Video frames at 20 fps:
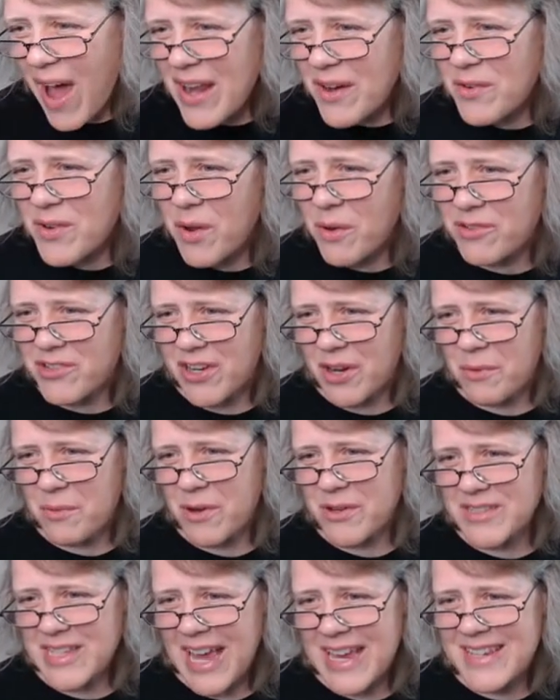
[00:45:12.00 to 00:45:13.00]
don't know, Jetta
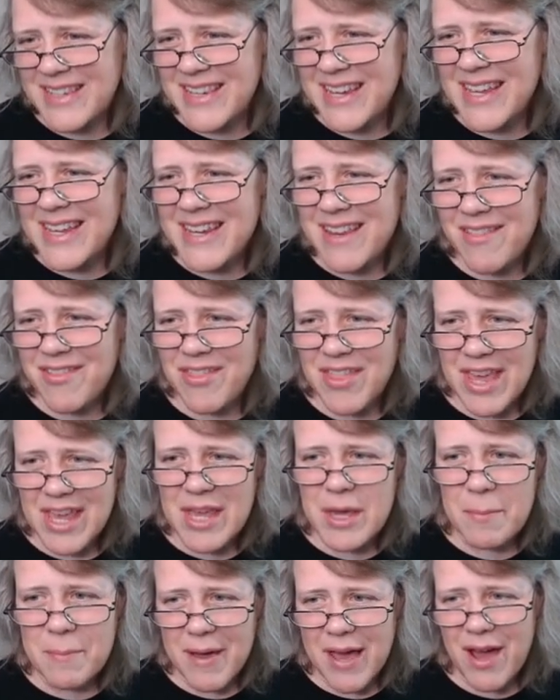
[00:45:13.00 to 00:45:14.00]
Rose. I did think
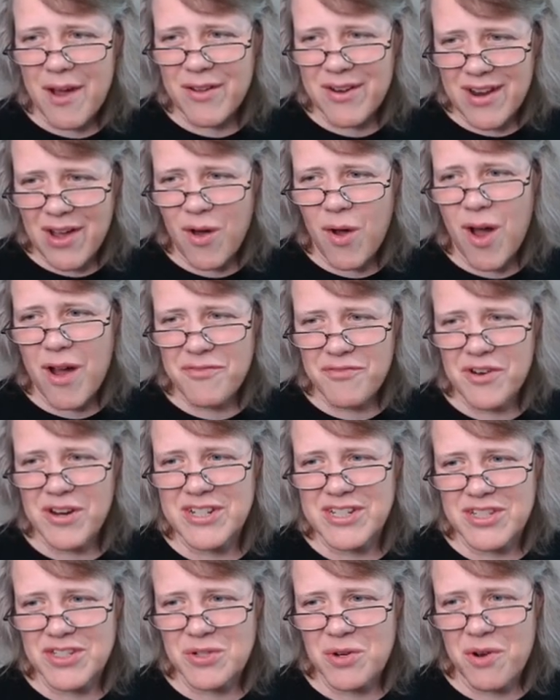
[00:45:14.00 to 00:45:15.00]
about offering
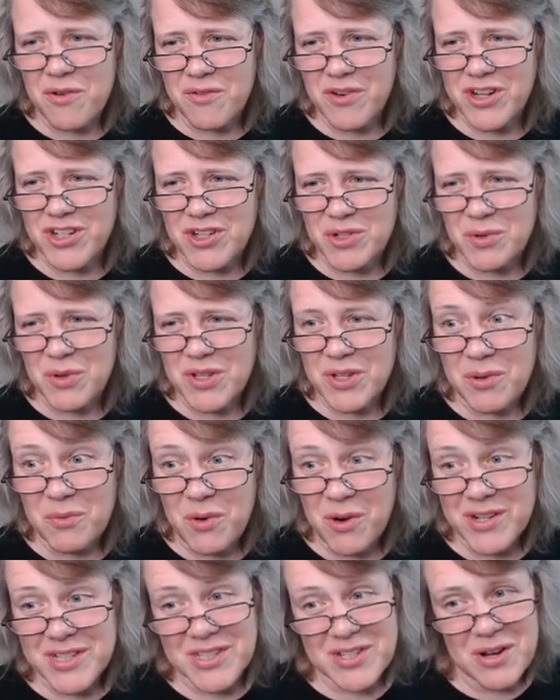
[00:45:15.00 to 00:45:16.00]
to do a virtual
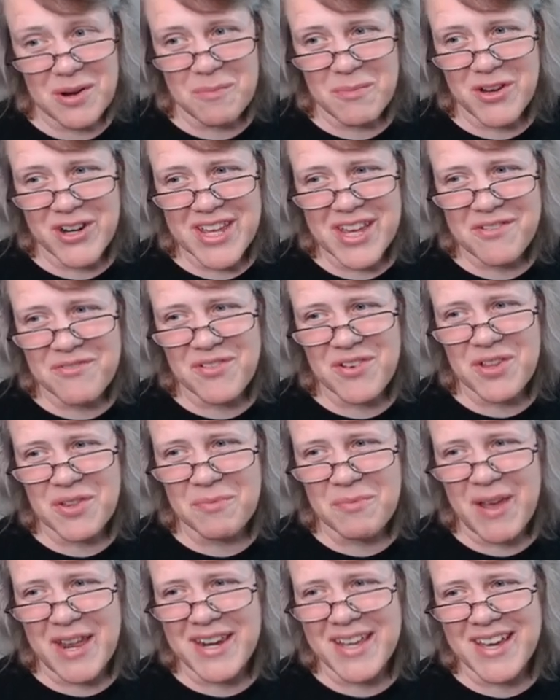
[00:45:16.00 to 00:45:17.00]
award ceremony for the
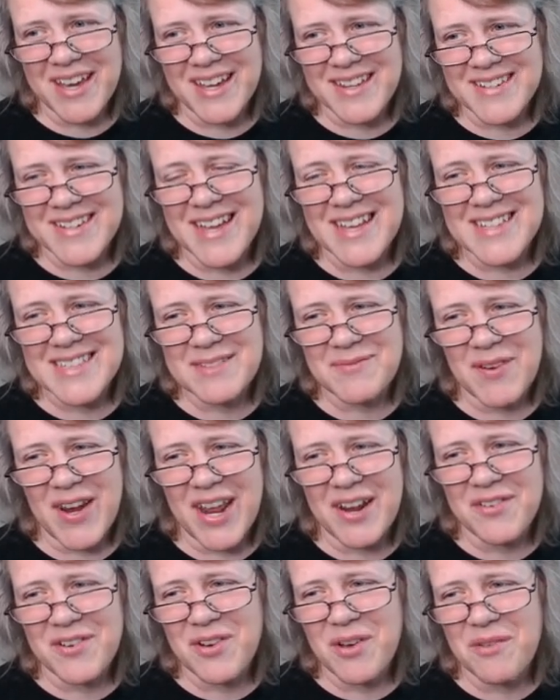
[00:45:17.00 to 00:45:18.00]
painting contest, but I
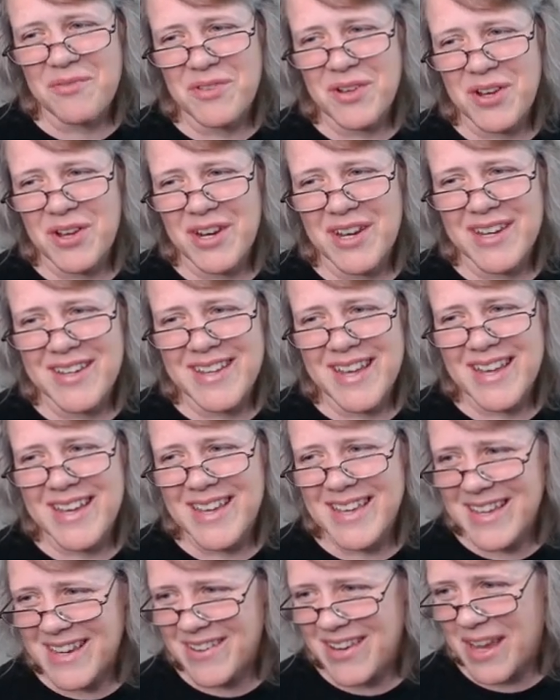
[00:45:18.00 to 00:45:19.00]
don't know if they're going to take
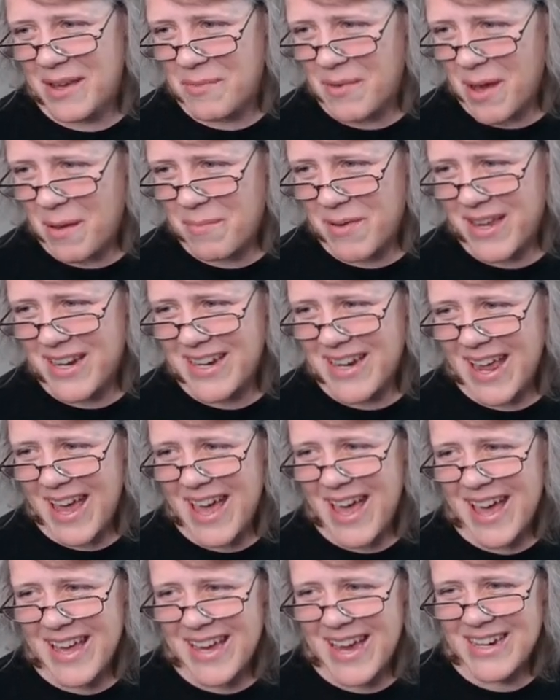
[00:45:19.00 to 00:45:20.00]
it, take me up on it. I,
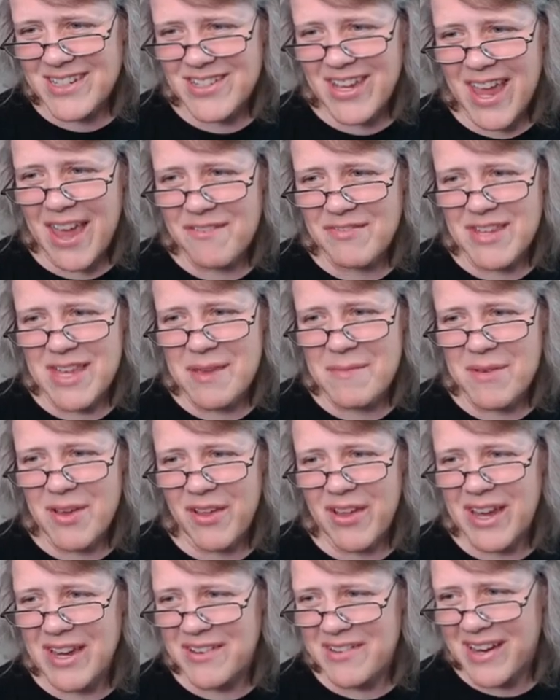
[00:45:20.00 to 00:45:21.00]
I actually have to email
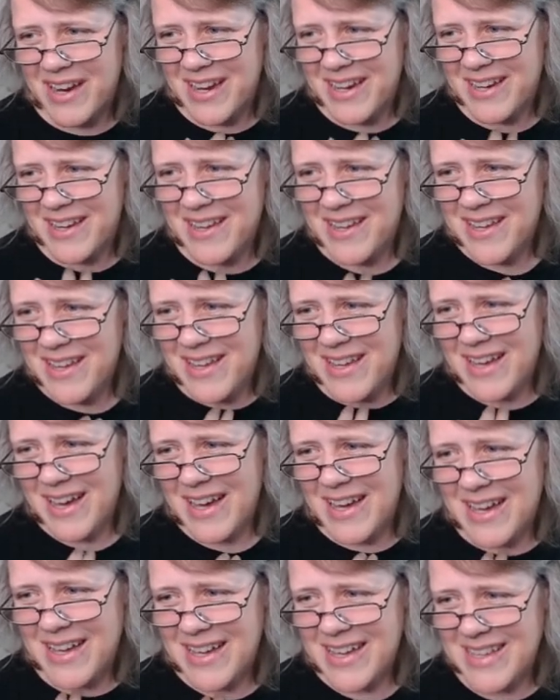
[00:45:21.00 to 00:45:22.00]
Adrian uh,
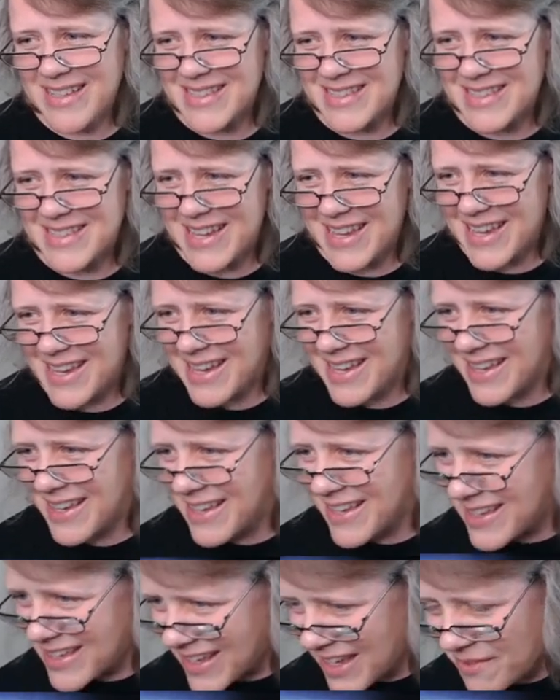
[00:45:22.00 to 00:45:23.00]
and see
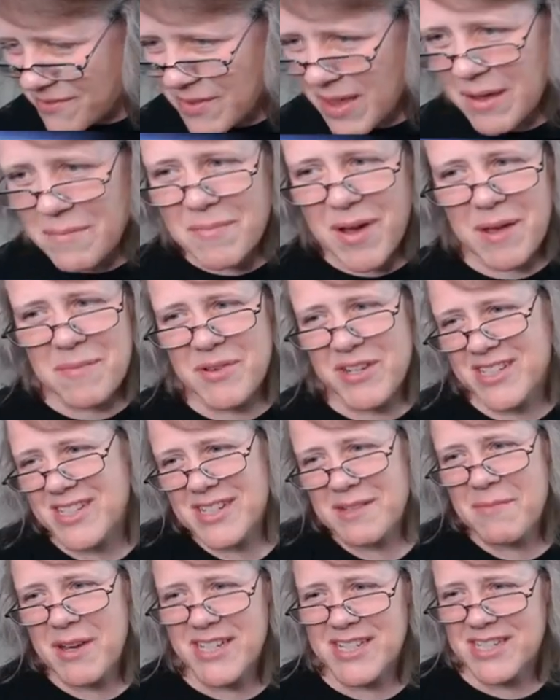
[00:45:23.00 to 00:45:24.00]
if it might be.
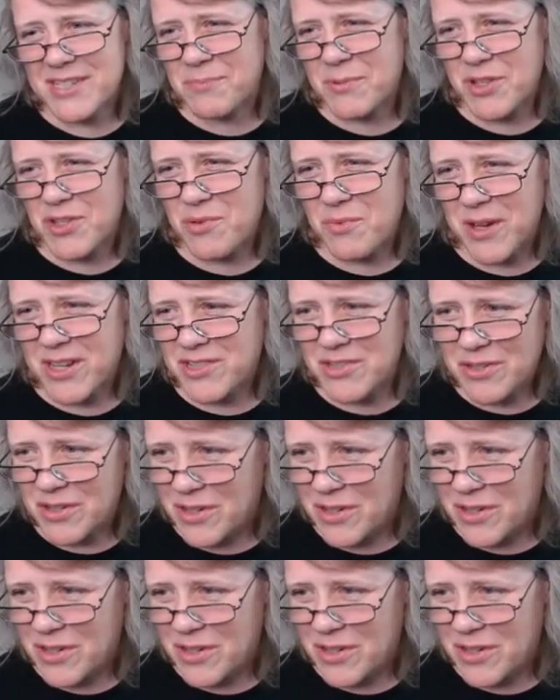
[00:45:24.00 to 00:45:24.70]
It might just be too much. Who